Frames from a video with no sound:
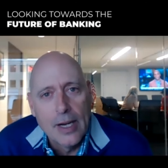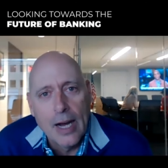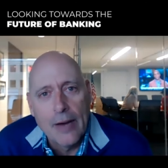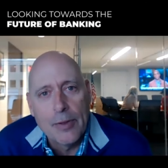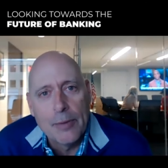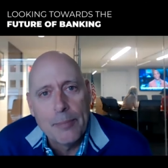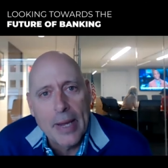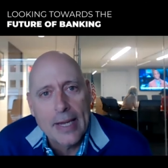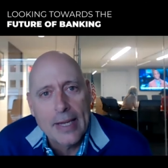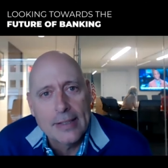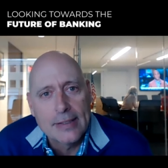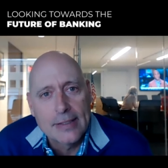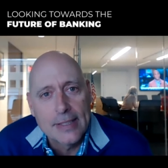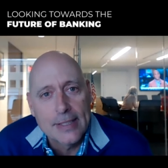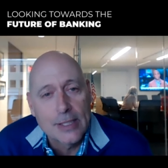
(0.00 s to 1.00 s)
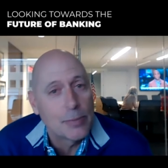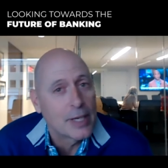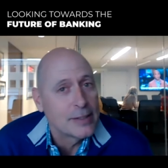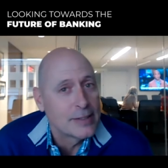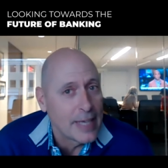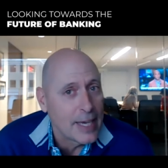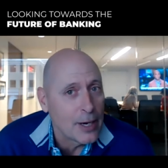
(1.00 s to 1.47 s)
of the banking system
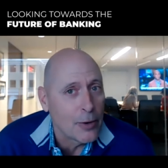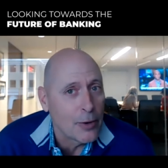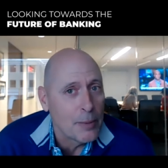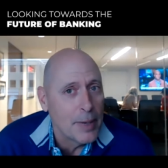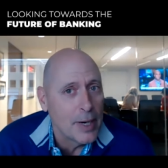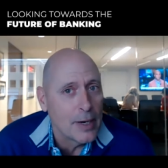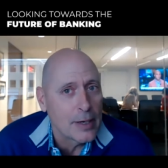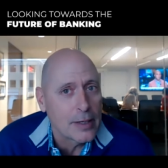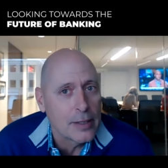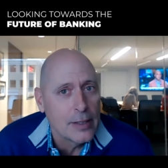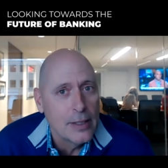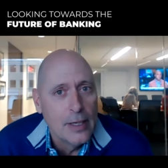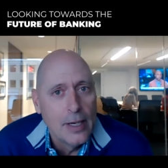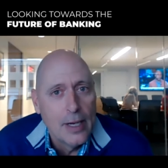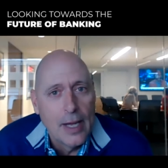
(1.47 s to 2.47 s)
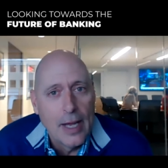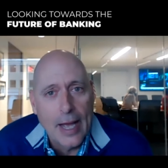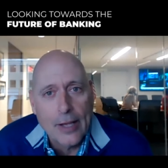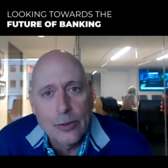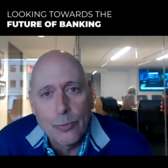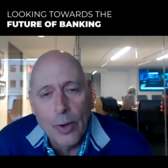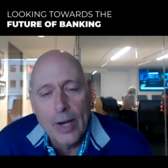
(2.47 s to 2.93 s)
because they are America
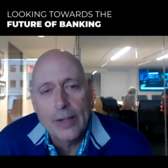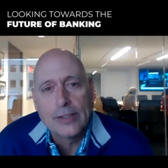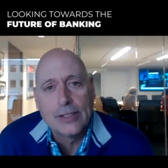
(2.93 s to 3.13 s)
as well.